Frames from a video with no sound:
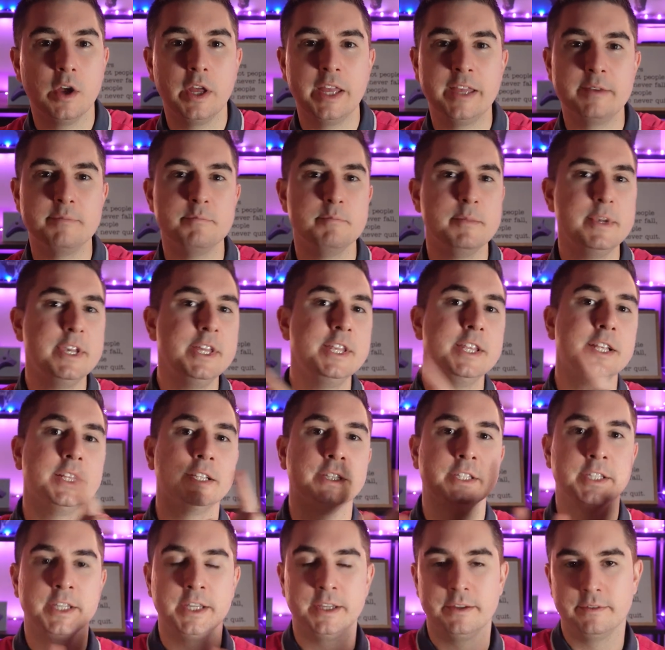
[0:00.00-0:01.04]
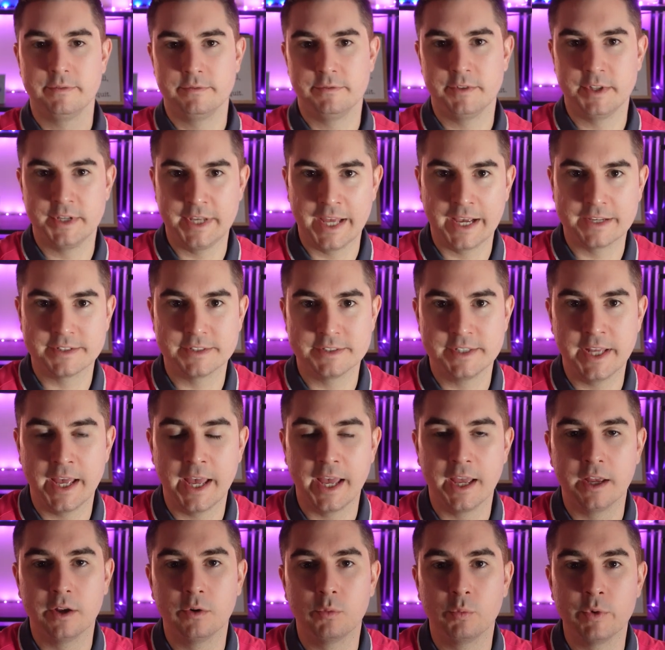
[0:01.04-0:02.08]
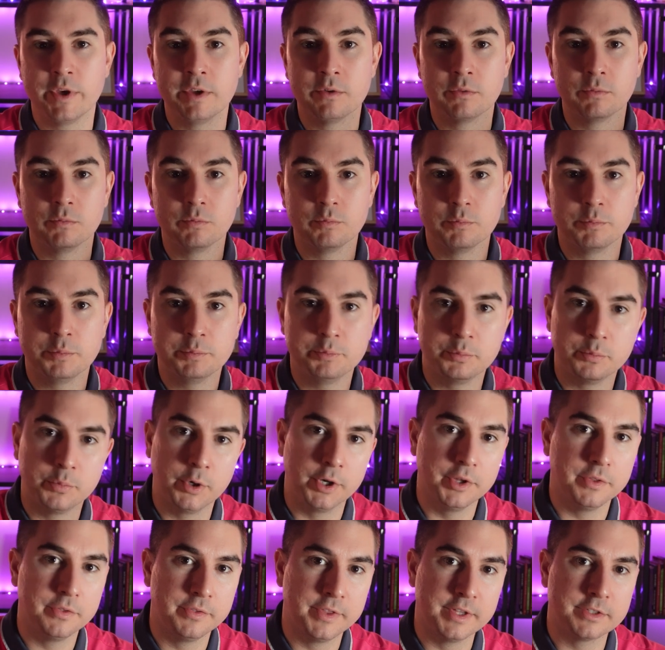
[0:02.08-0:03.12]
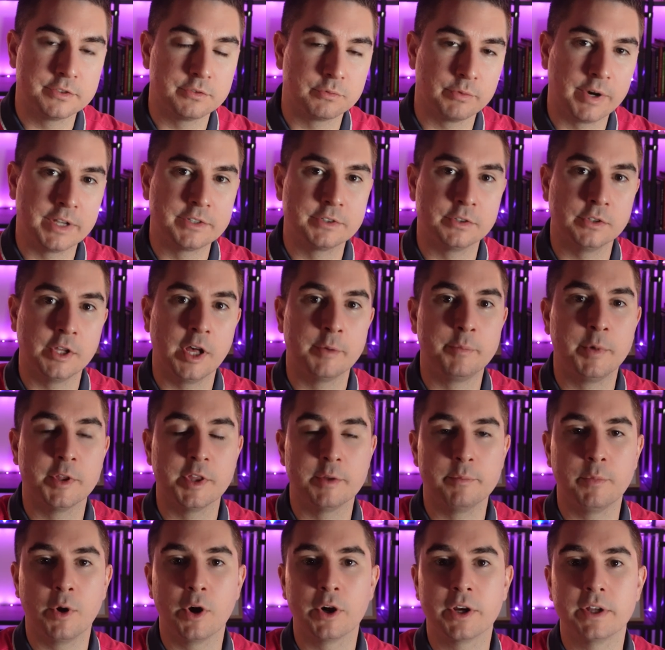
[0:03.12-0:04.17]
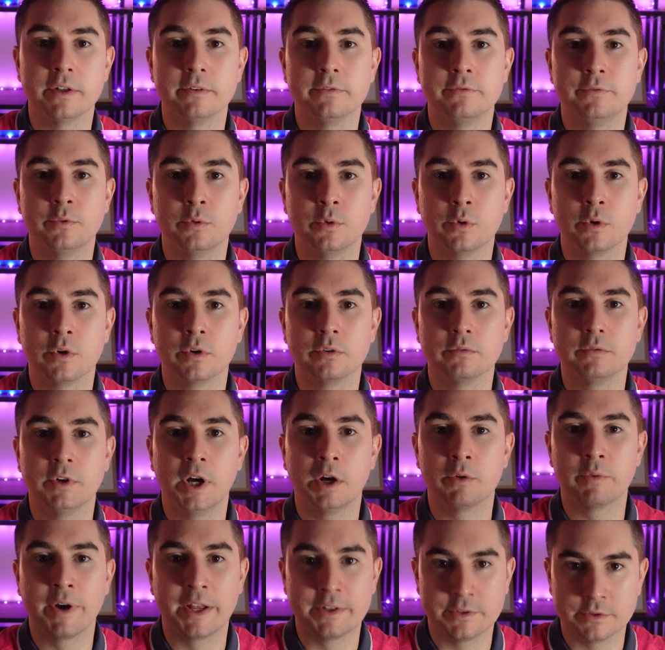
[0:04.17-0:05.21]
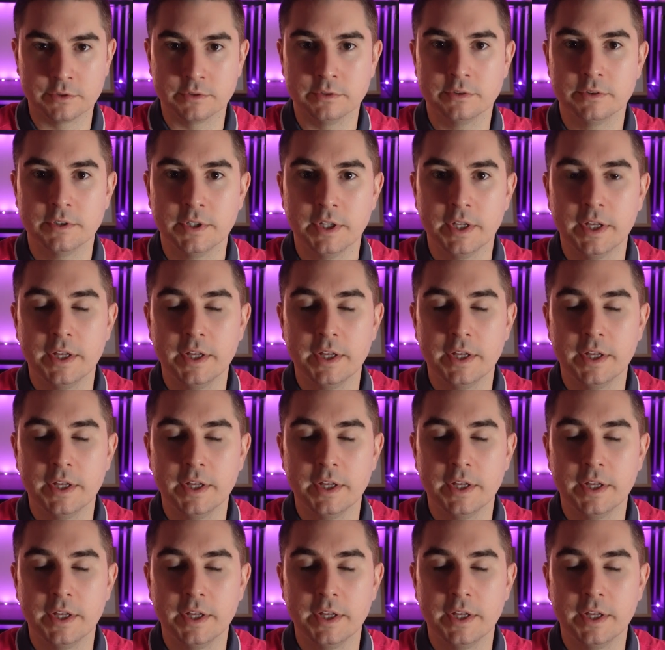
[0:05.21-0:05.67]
Immediately the next day, we put this rental up on the market for a rental.